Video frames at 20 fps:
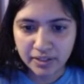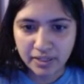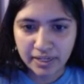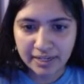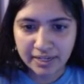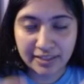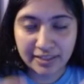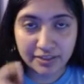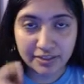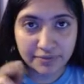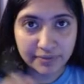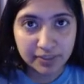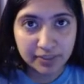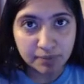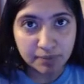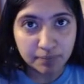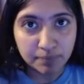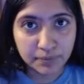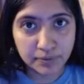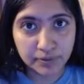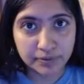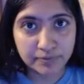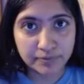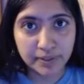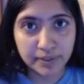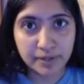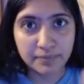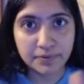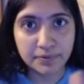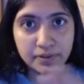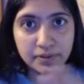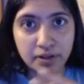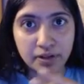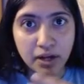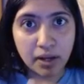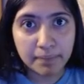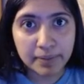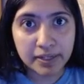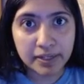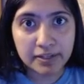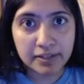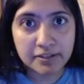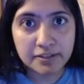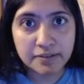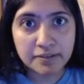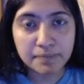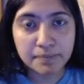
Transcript: And that's really important when I'm doing comics,